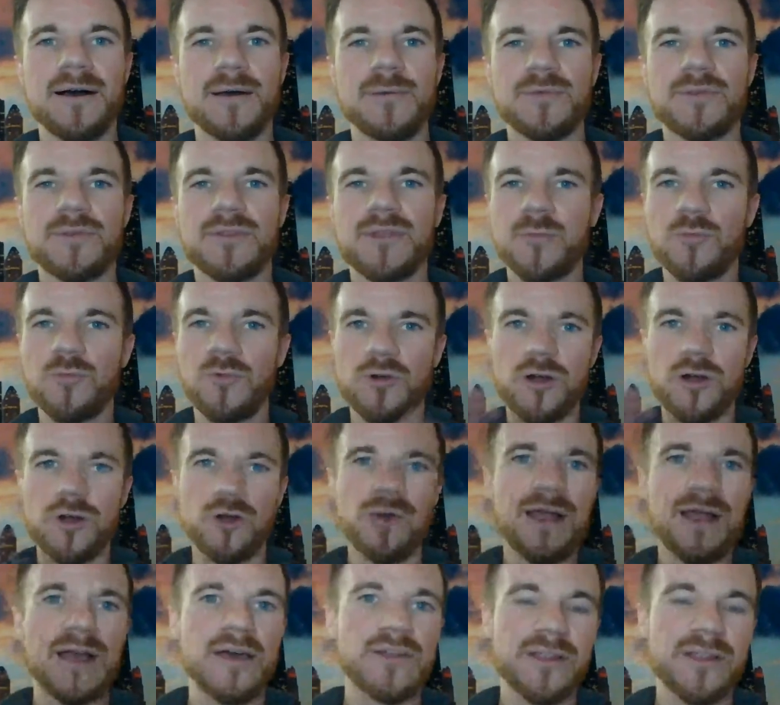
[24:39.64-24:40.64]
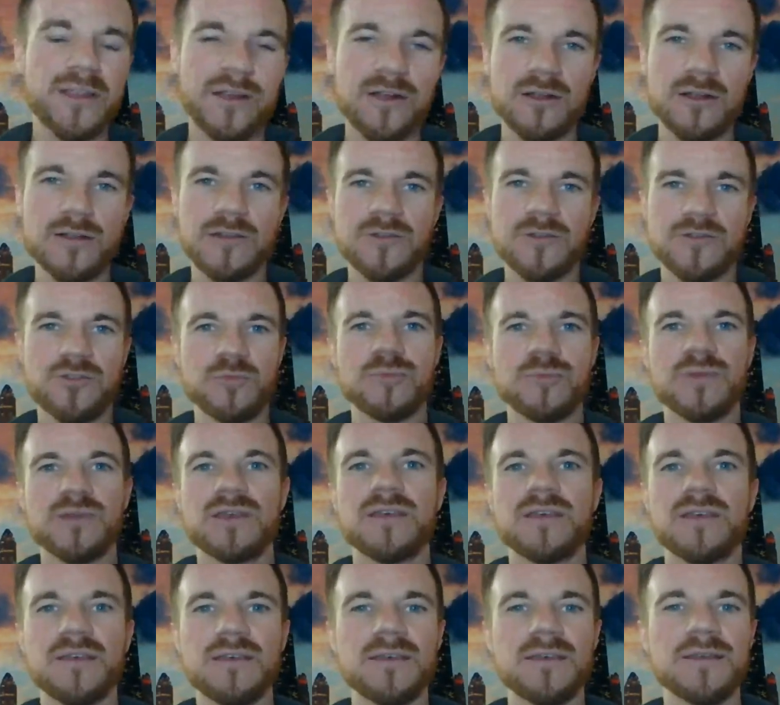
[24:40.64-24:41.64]
Somewhere around here, there should
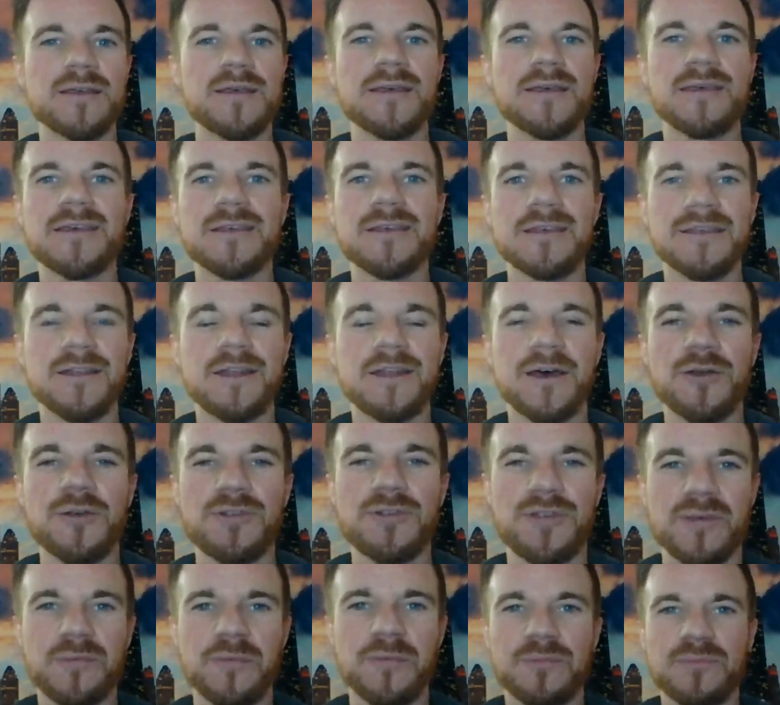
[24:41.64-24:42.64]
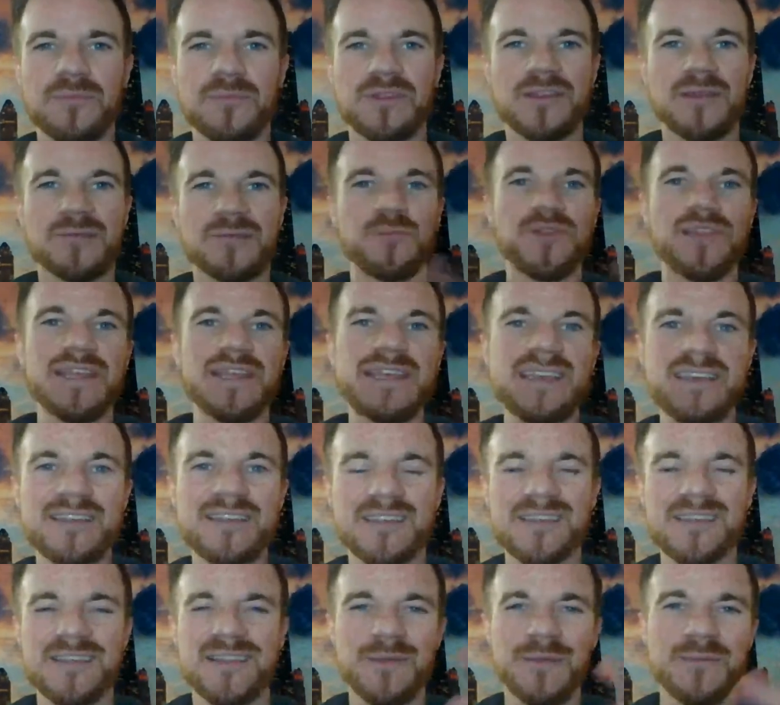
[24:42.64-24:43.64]
be, some
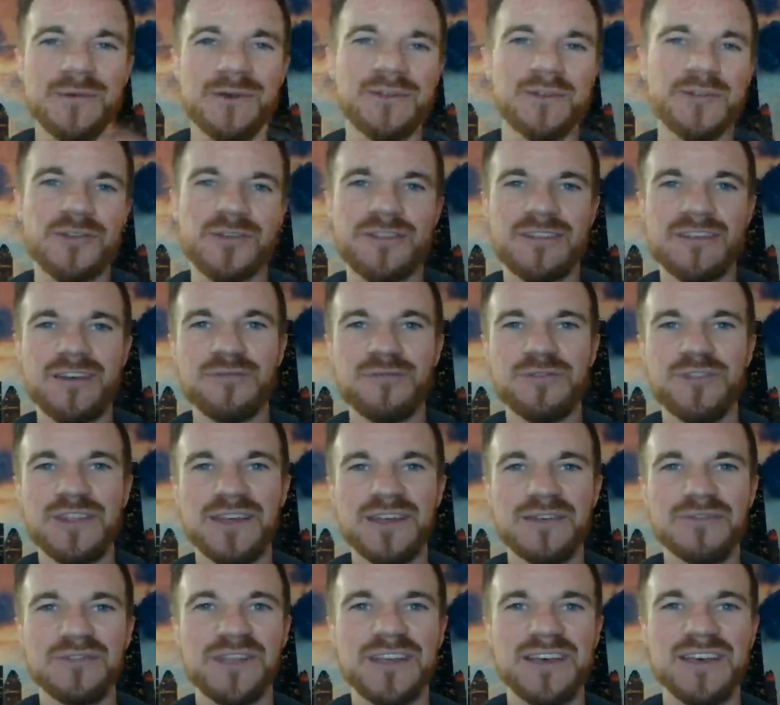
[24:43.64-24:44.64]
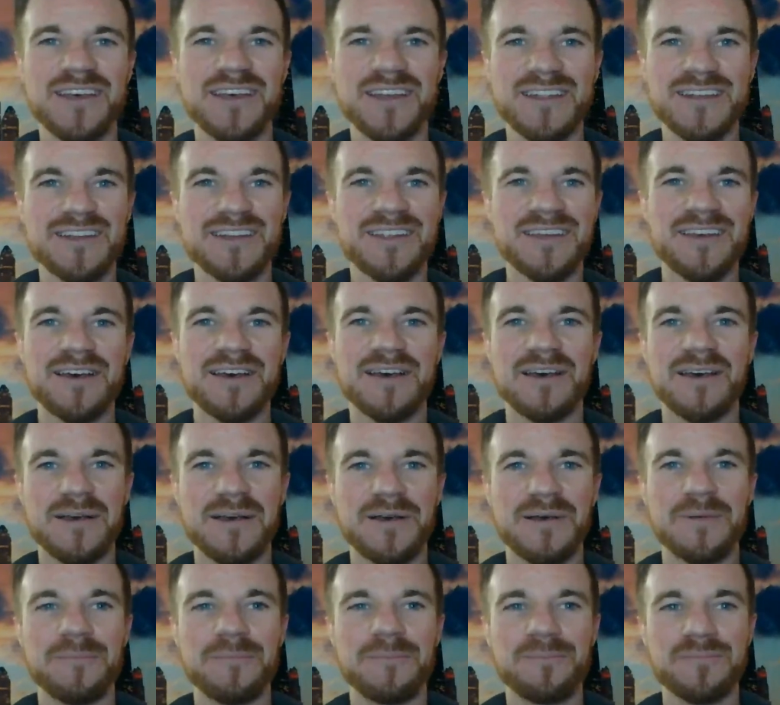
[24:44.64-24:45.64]
links to some other stuff that I've done.
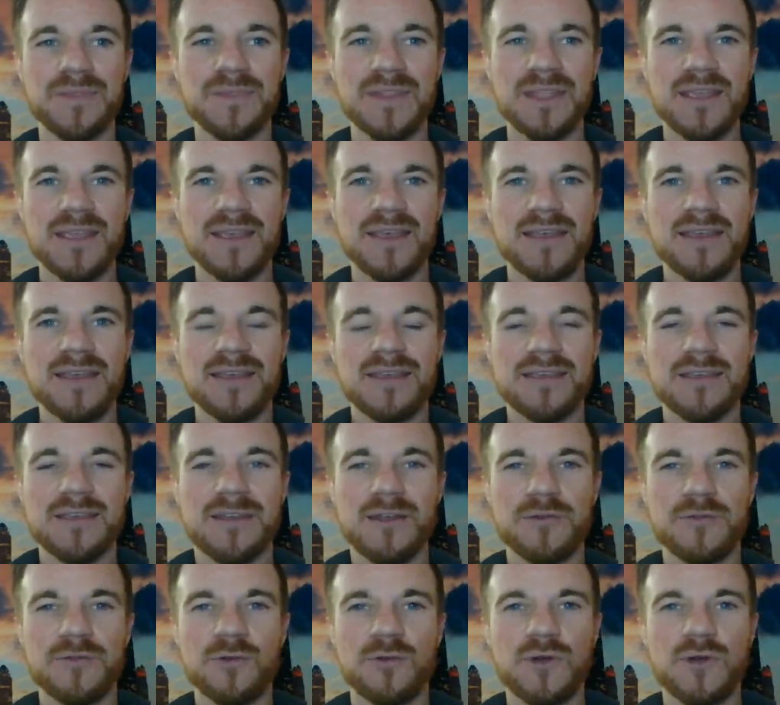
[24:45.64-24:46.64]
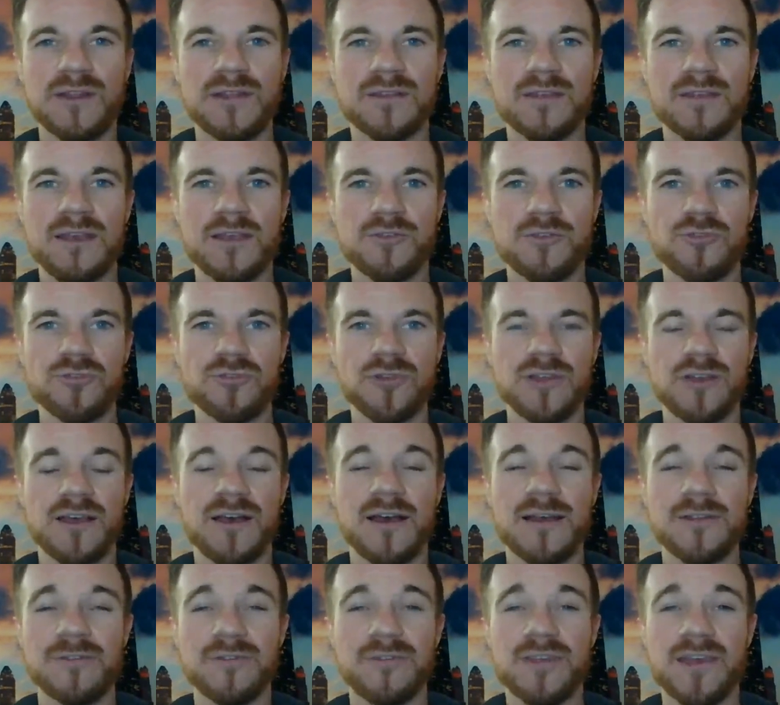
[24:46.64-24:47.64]
If you want to schedule a
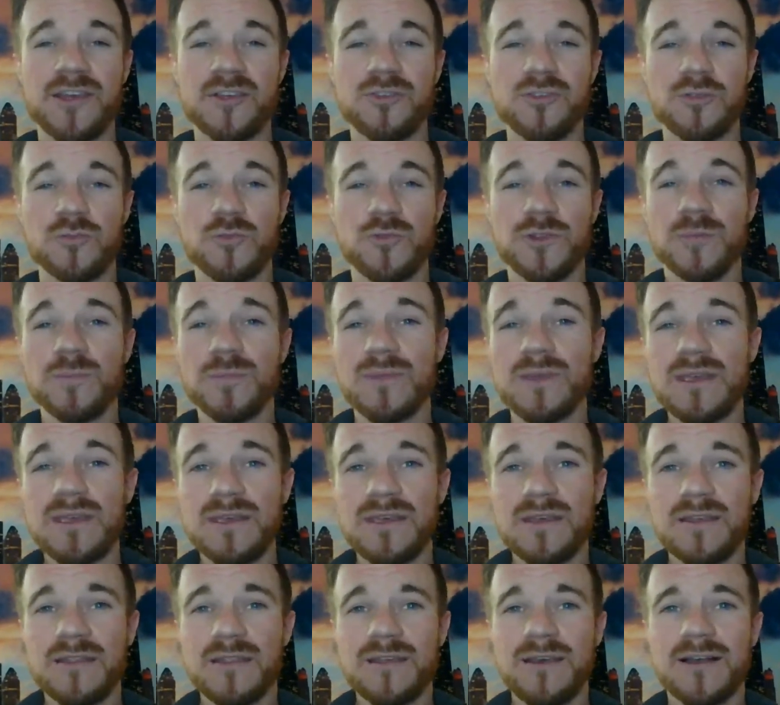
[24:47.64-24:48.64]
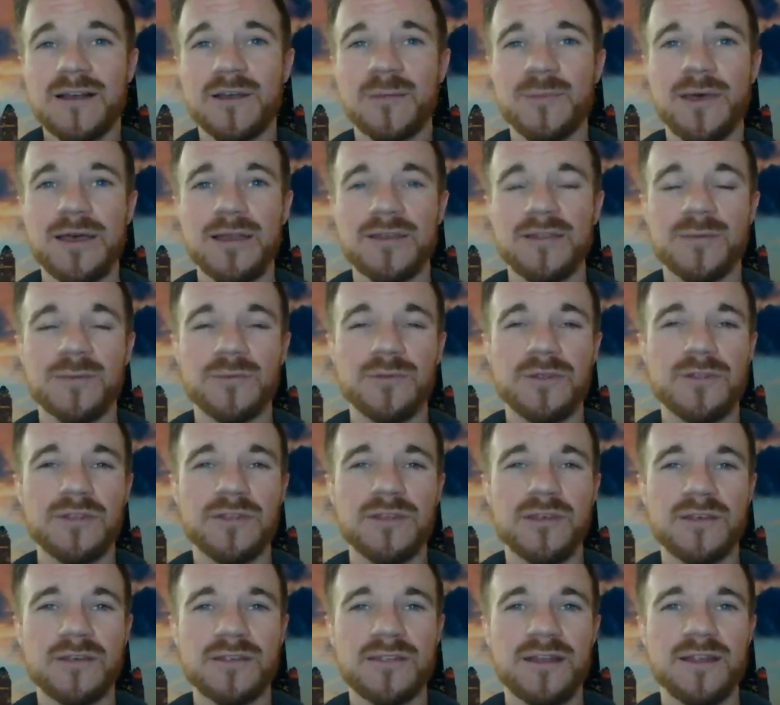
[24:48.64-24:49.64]
consultation with me and talk about some of the
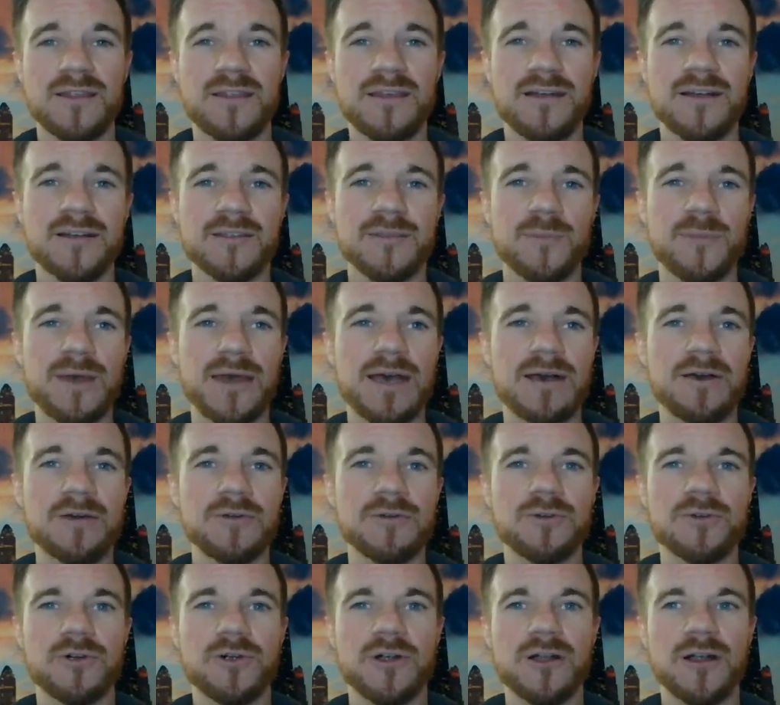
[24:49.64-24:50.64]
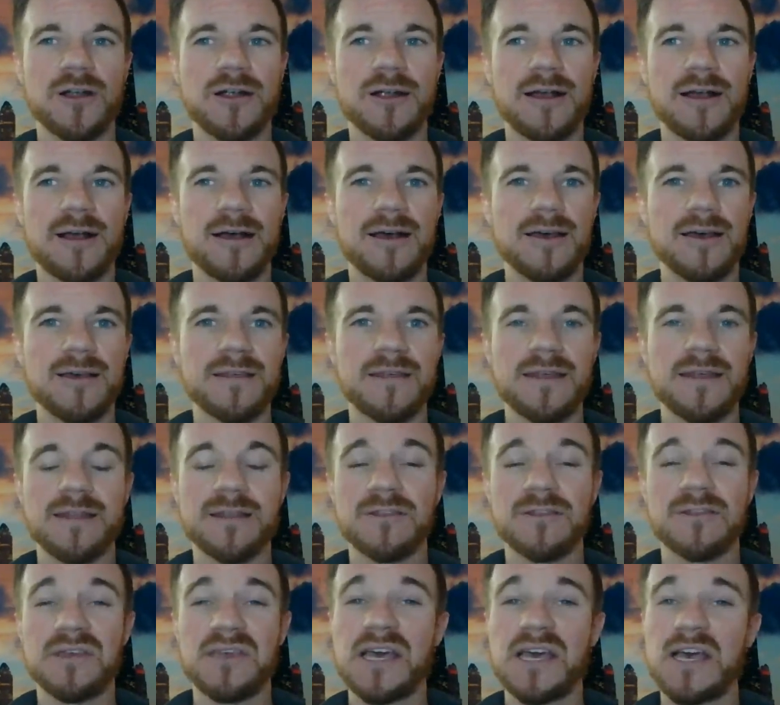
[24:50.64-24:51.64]
things that I talked about or
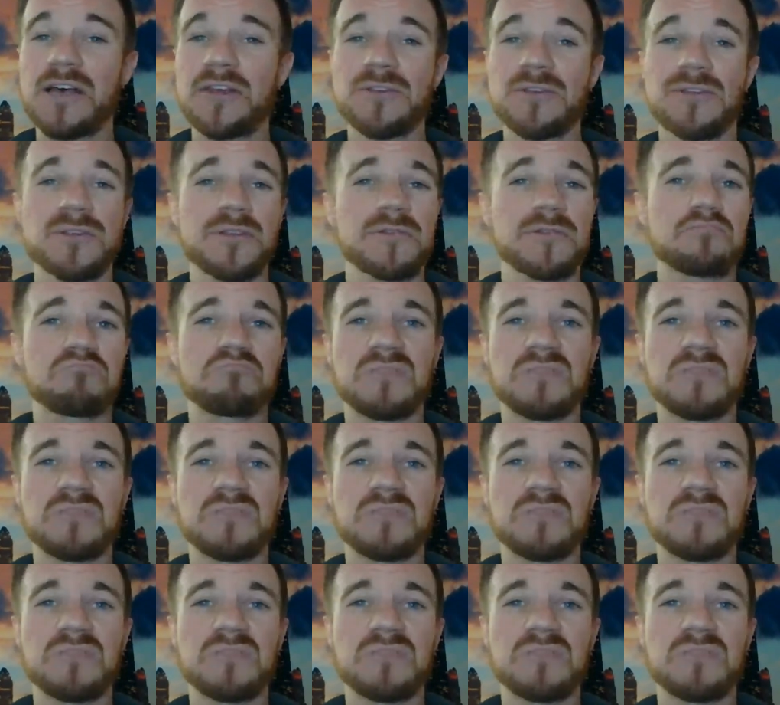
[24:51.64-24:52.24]
anything else,